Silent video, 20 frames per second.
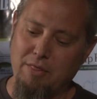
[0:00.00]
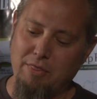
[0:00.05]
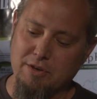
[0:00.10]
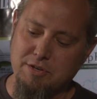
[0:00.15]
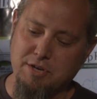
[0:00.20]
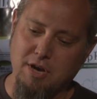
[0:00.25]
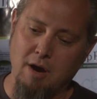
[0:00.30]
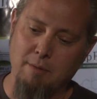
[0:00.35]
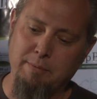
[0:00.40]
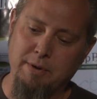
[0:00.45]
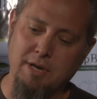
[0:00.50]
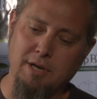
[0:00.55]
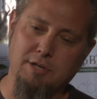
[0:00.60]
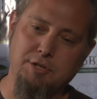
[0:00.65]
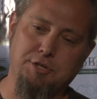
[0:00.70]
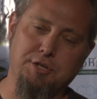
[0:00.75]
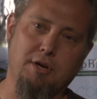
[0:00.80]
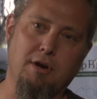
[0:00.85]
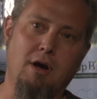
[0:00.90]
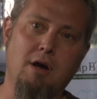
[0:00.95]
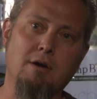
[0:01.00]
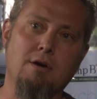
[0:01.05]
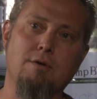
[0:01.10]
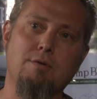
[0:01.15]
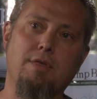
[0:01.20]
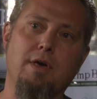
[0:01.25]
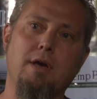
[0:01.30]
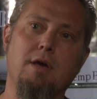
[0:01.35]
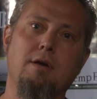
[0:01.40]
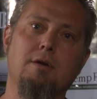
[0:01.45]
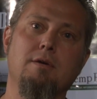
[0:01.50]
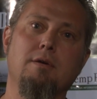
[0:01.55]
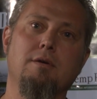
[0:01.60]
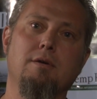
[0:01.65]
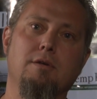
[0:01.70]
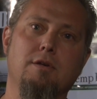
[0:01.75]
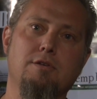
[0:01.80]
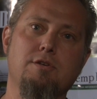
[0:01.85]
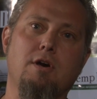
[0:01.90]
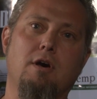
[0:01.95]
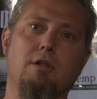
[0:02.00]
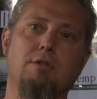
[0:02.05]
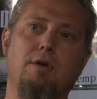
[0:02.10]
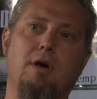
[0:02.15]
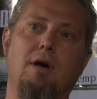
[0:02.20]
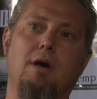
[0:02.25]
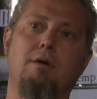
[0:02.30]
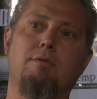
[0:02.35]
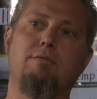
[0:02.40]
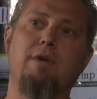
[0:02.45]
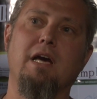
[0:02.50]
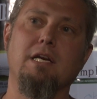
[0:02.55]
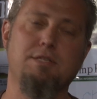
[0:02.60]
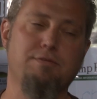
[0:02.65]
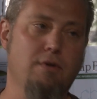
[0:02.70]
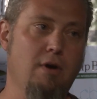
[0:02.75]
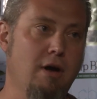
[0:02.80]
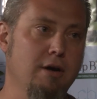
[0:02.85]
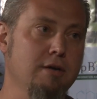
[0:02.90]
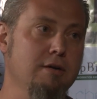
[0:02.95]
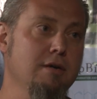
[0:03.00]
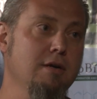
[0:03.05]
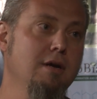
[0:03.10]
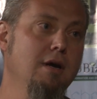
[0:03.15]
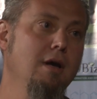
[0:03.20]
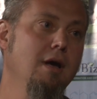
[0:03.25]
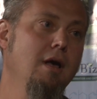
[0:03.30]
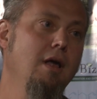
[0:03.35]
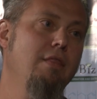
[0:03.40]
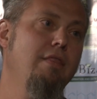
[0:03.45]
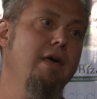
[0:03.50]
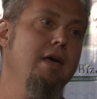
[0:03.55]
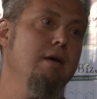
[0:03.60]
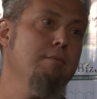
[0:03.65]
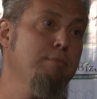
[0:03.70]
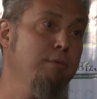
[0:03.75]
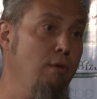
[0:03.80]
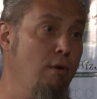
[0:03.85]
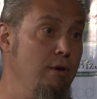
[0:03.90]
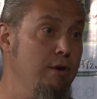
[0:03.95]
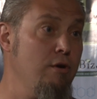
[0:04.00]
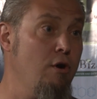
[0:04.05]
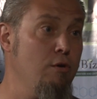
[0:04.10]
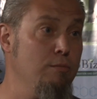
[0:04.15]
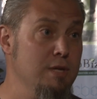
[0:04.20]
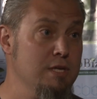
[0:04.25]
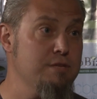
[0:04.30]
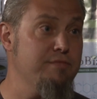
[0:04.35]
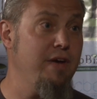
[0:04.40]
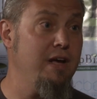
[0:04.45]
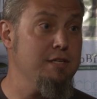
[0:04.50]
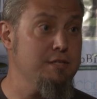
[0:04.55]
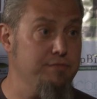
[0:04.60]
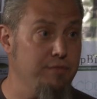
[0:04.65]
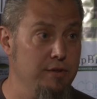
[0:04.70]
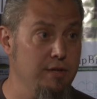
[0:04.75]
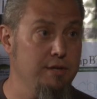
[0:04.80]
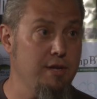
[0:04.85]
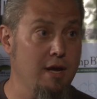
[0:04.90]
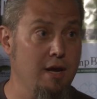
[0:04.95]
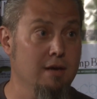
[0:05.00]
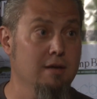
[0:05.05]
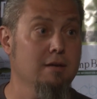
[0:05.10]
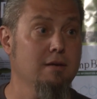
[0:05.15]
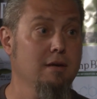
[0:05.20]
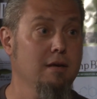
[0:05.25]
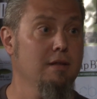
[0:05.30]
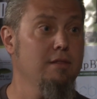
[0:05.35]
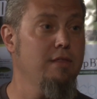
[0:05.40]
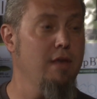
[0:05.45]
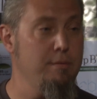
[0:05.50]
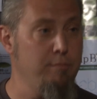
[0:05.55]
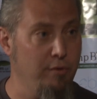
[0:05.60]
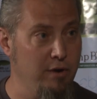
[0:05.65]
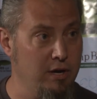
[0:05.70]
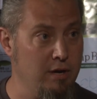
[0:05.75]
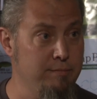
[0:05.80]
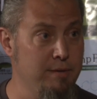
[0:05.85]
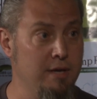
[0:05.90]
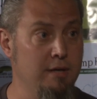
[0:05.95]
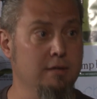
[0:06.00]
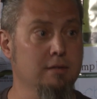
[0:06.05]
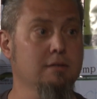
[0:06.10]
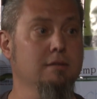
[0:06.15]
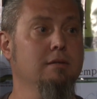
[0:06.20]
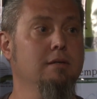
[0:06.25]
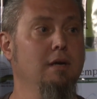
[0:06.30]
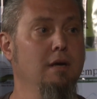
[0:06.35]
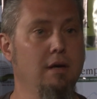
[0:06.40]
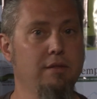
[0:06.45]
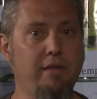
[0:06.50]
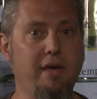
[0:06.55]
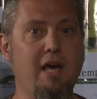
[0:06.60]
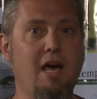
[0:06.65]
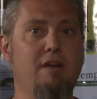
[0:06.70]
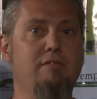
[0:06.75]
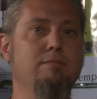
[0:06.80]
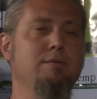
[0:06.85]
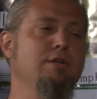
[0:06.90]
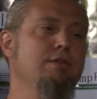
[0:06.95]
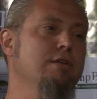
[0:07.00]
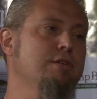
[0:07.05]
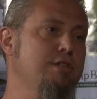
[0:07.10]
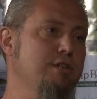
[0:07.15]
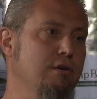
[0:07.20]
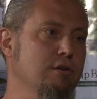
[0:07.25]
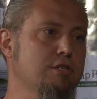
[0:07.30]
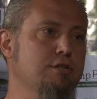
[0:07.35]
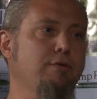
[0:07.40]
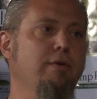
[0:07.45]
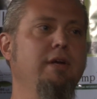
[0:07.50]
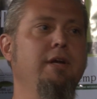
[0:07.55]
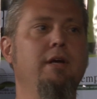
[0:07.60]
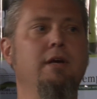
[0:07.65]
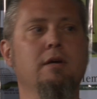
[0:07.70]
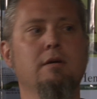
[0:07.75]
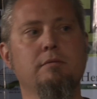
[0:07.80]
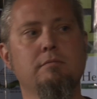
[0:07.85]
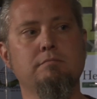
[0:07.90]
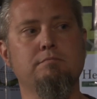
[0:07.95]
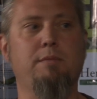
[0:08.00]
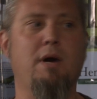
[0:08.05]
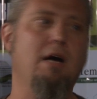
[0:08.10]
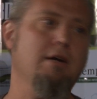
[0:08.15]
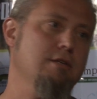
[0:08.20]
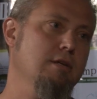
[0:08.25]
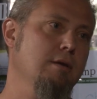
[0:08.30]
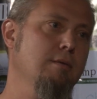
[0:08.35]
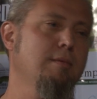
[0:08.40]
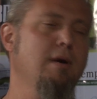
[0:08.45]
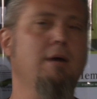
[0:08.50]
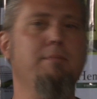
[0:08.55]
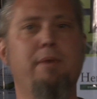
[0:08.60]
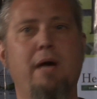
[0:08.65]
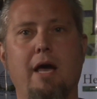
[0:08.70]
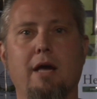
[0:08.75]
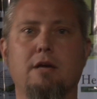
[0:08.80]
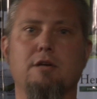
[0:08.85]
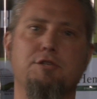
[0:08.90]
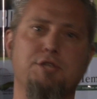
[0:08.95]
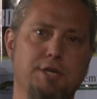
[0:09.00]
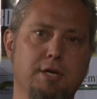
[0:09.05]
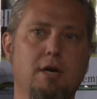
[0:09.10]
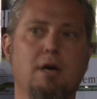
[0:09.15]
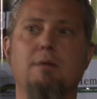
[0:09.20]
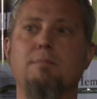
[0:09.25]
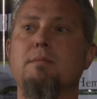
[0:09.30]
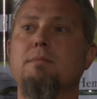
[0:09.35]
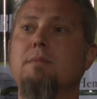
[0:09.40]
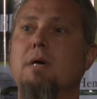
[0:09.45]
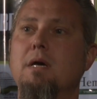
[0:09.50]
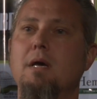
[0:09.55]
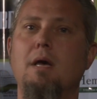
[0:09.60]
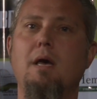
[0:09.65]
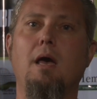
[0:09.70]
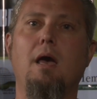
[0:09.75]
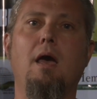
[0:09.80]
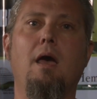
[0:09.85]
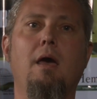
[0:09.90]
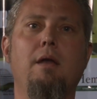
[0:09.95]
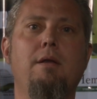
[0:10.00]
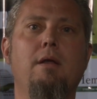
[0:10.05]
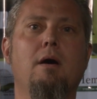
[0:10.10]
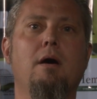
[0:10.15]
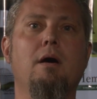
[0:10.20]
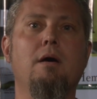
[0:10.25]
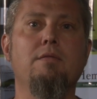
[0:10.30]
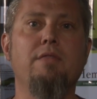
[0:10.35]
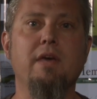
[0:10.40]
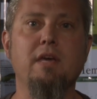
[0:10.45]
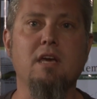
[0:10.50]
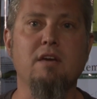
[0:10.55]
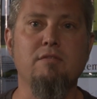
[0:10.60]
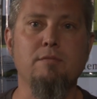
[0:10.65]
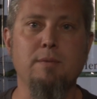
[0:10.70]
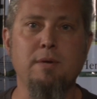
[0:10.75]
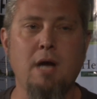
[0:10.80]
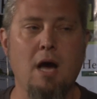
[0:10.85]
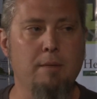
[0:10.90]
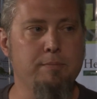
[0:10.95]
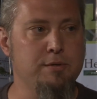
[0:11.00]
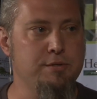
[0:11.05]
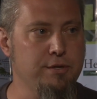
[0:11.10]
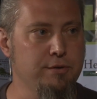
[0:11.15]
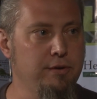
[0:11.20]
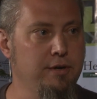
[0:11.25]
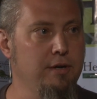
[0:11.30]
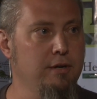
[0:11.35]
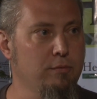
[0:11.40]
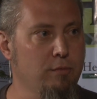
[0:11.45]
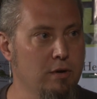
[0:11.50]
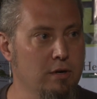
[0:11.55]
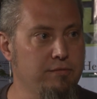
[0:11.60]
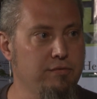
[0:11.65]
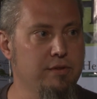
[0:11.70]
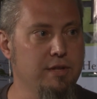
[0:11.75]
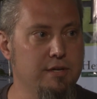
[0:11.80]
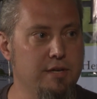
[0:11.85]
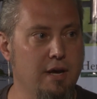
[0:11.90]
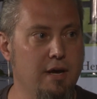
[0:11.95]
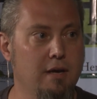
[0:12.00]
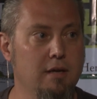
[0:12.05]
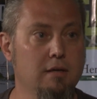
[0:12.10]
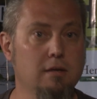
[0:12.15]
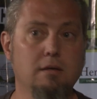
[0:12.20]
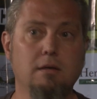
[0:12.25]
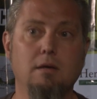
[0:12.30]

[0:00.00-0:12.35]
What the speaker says: this company in Chicago, it's called Rags for Honor. They employ homeless vets for the day. They bring them in, they have them do the silk screening, boxing them up, packaging them, and they give them an opportunity to work for the day.